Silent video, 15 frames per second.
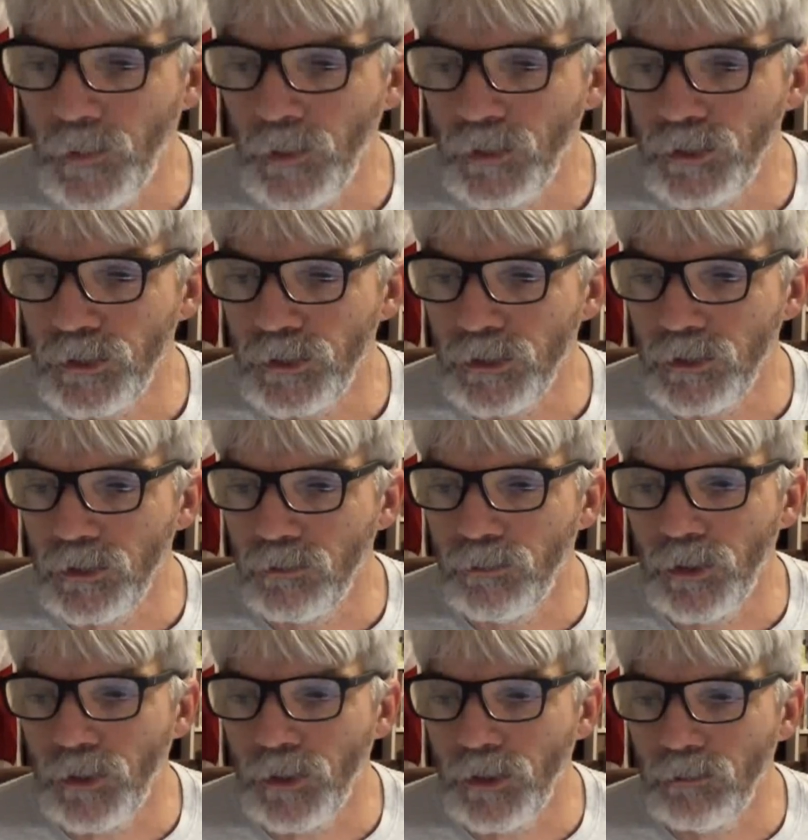There
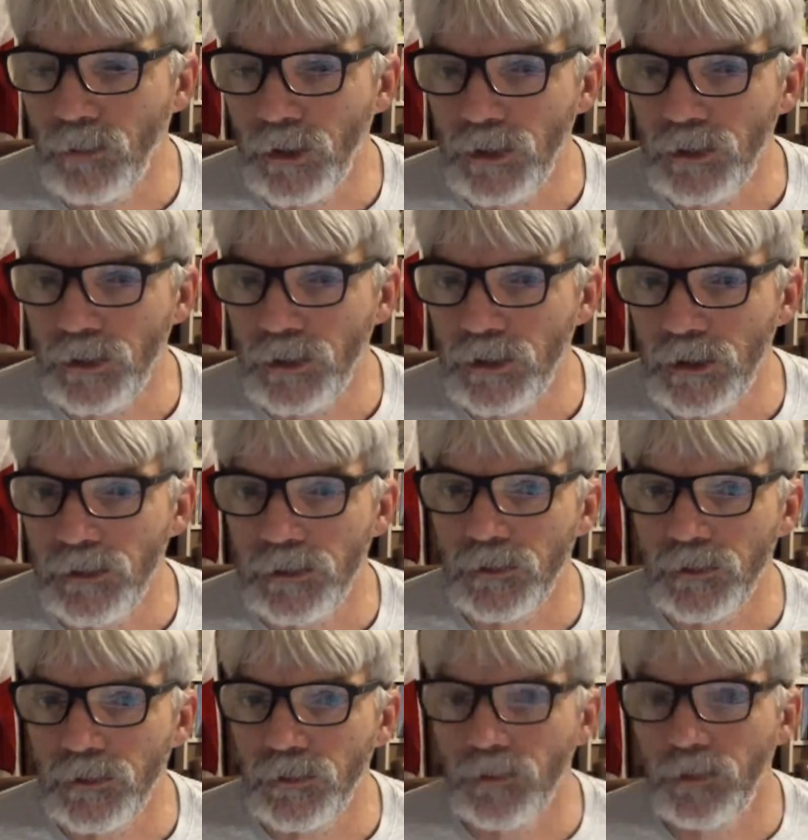shouldn't have been money
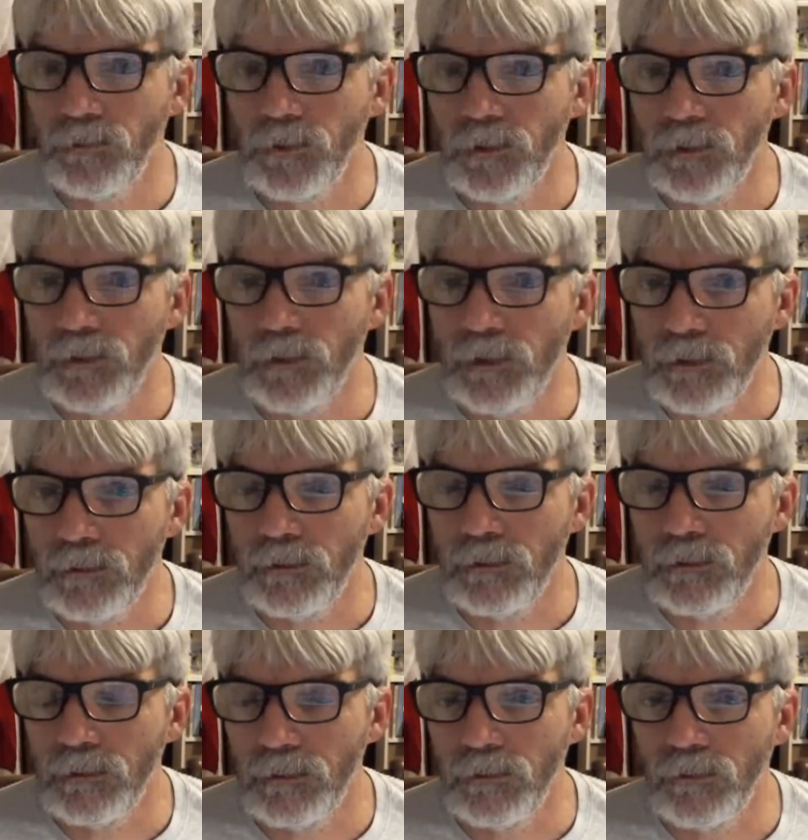changers even
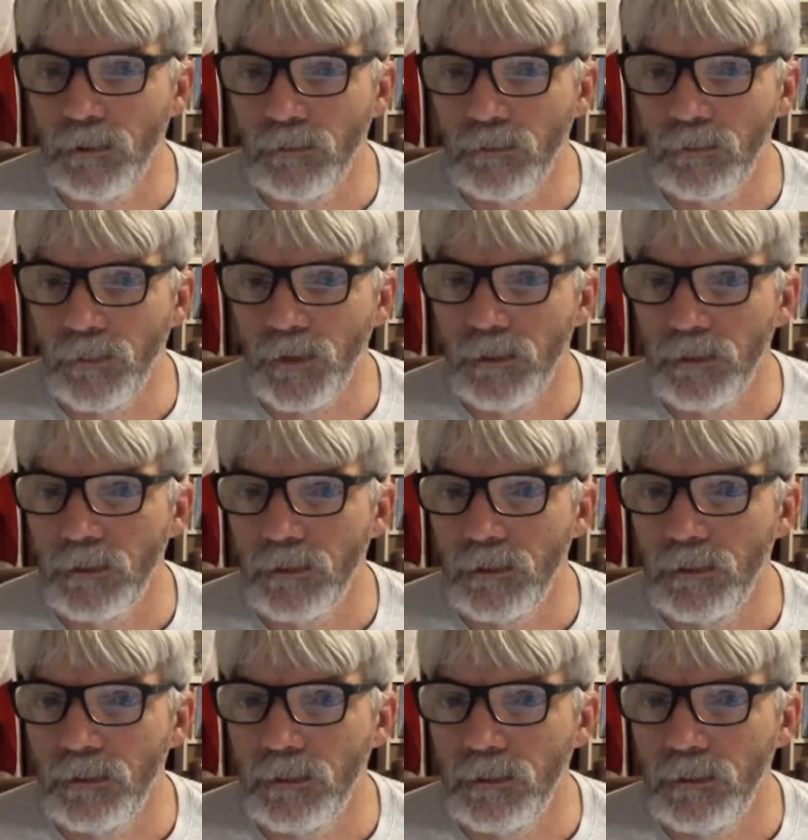in the temple.